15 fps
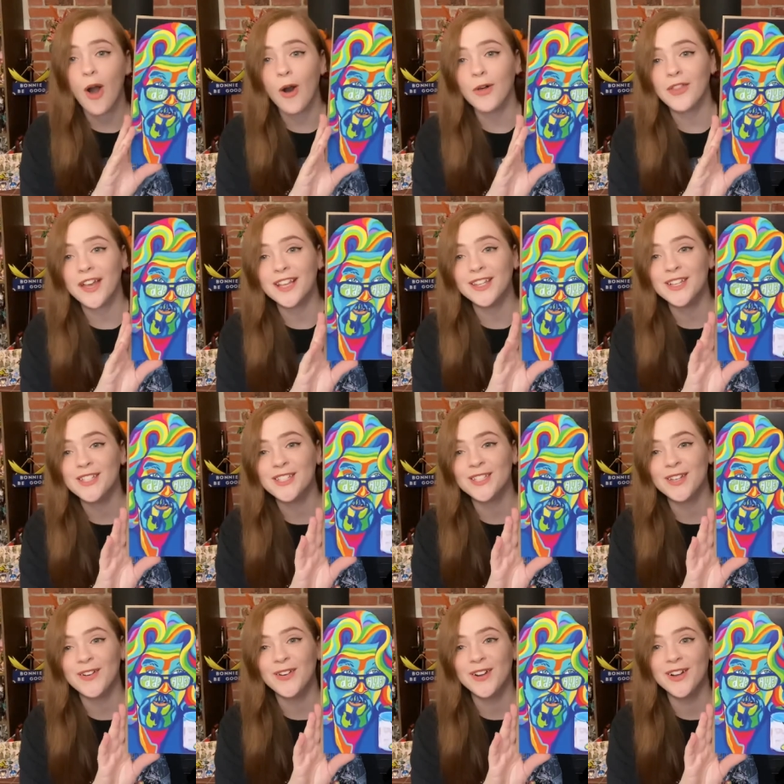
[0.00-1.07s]
Oh, that looks
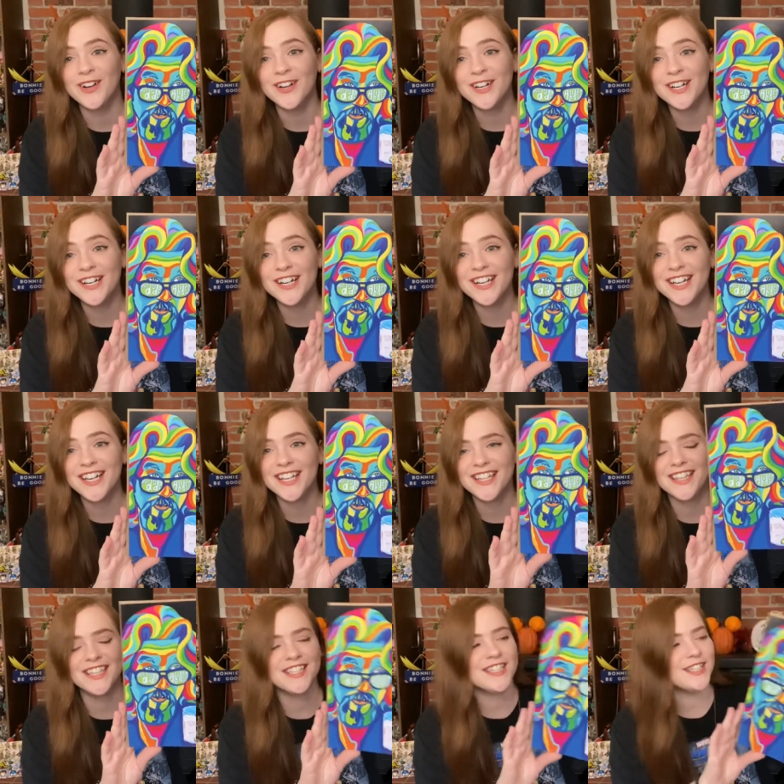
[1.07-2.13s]
so
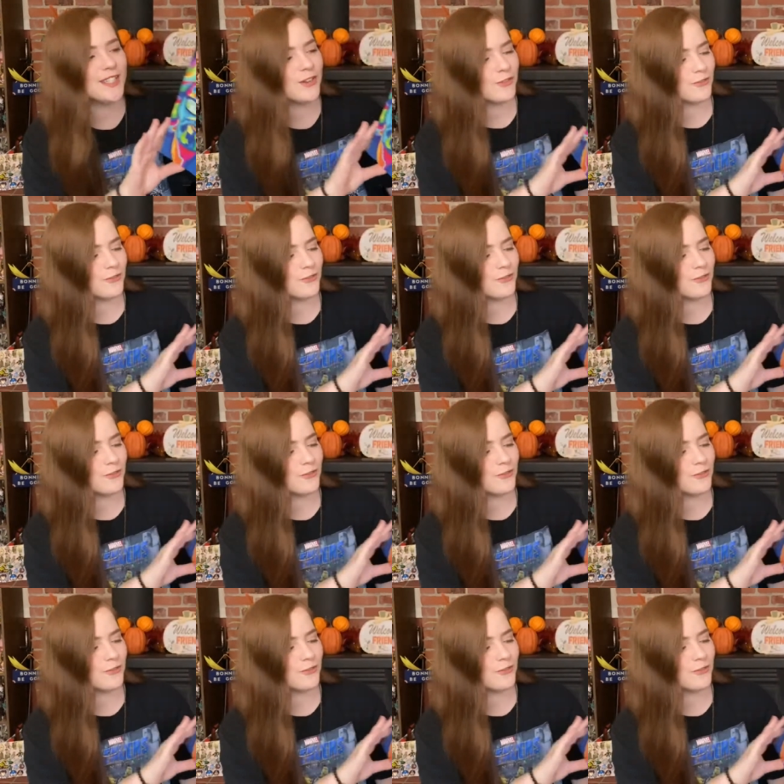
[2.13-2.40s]
good. This is so